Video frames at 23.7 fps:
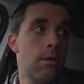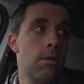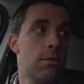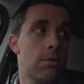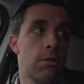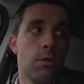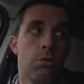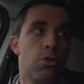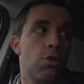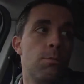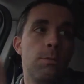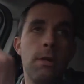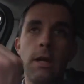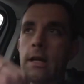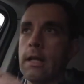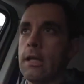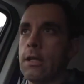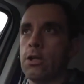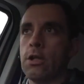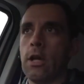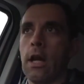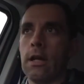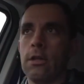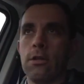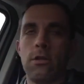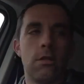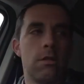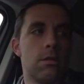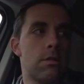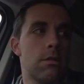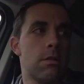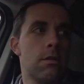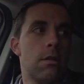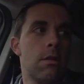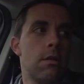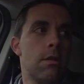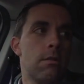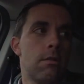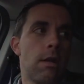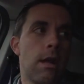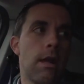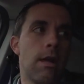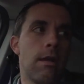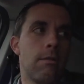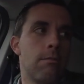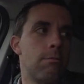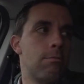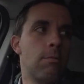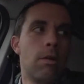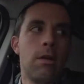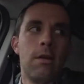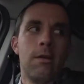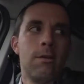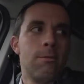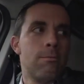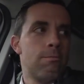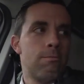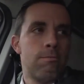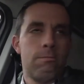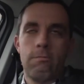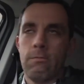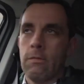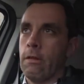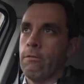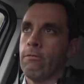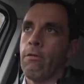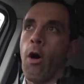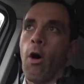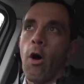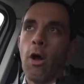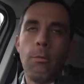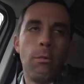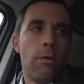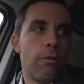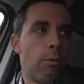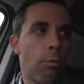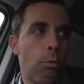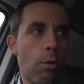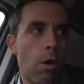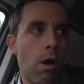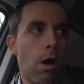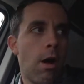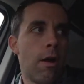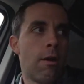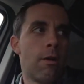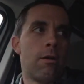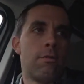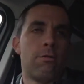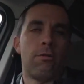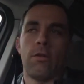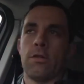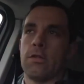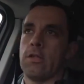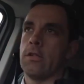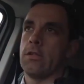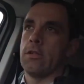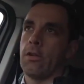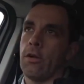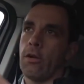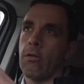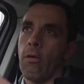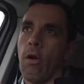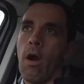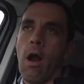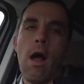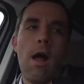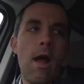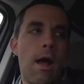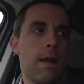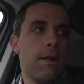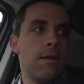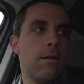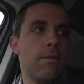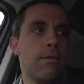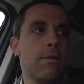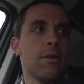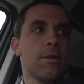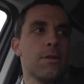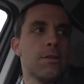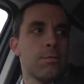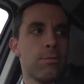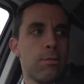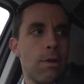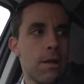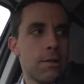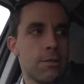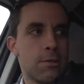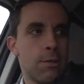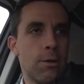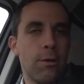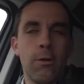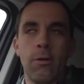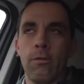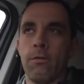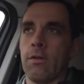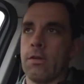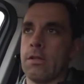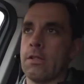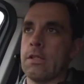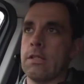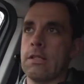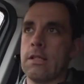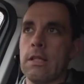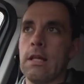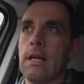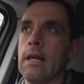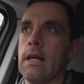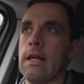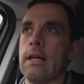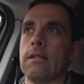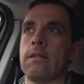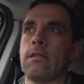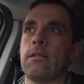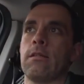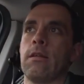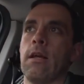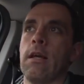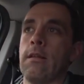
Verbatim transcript: so humidity changes and the volume of the water versus yep. the grind of the espresso versus right. this